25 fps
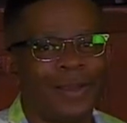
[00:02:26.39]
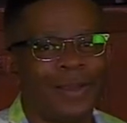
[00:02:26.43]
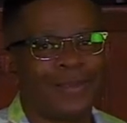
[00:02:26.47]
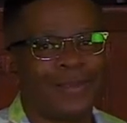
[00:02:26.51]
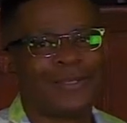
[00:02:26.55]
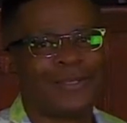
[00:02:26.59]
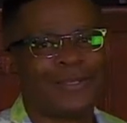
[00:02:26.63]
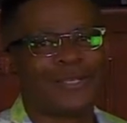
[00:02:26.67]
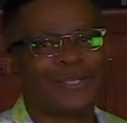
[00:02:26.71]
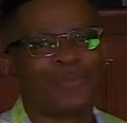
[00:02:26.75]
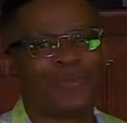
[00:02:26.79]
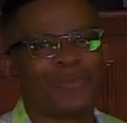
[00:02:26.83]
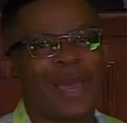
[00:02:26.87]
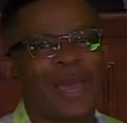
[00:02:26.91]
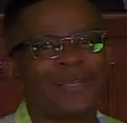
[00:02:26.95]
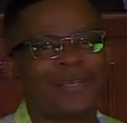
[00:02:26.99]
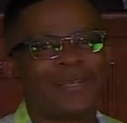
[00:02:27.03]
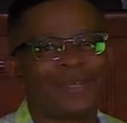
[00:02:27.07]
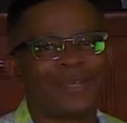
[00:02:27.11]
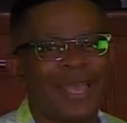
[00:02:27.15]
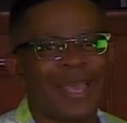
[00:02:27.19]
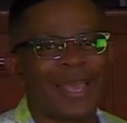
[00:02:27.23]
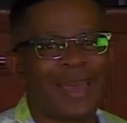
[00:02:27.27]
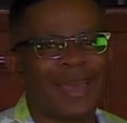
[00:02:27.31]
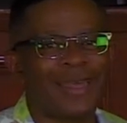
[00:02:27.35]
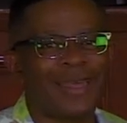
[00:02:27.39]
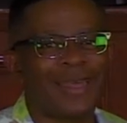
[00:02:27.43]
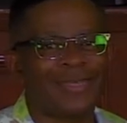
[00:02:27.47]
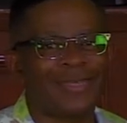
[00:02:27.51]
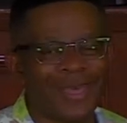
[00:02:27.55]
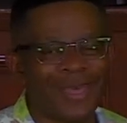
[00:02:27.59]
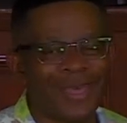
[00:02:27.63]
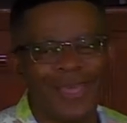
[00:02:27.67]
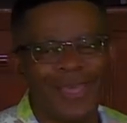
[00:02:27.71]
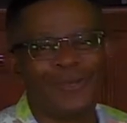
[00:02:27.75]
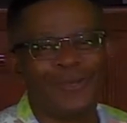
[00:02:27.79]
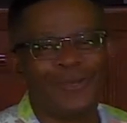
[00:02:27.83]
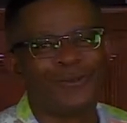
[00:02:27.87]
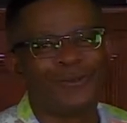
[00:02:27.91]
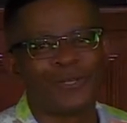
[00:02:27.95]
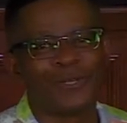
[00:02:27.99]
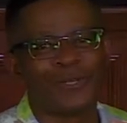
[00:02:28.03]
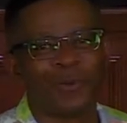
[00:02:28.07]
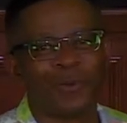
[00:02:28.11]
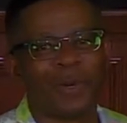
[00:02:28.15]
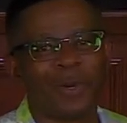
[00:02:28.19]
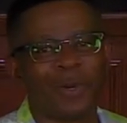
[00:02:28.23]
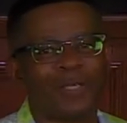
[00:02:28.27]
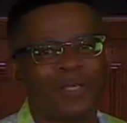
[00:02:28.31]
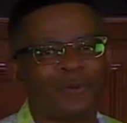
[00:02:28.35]
This is Pastor Cannon. Thank you
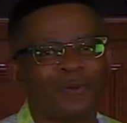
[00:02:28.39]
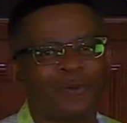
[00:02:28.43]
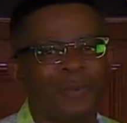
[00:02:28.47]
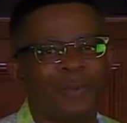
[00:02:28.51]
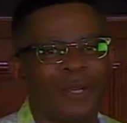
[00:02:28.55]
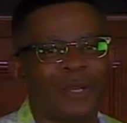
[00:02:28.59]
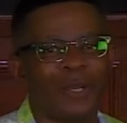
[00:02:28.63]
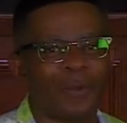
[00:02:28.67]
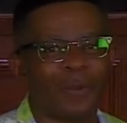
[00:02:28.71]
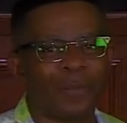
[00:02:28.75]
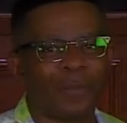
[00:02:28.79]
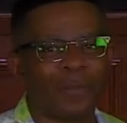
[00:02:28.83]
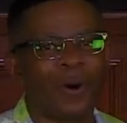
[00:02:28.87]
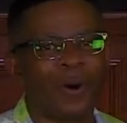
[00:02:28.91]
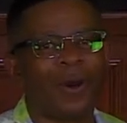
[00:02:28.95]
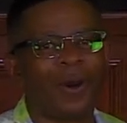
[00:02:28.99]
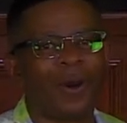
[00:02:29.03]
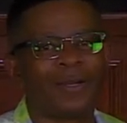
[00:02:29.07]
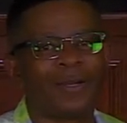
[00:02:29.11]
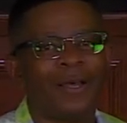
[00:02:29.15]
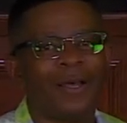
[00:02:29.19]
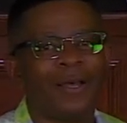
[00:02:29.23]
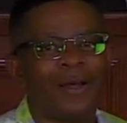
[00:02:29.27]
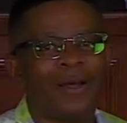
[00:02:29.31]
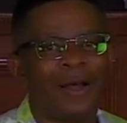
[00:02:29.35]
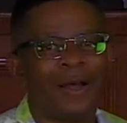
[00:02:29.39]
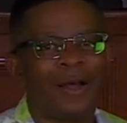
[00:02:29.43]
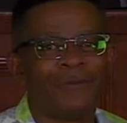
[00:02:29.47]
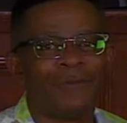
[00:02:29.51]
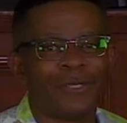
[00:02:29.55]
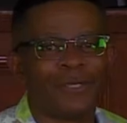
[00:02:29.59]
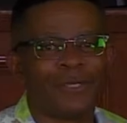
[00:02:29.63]
so much for being a part of this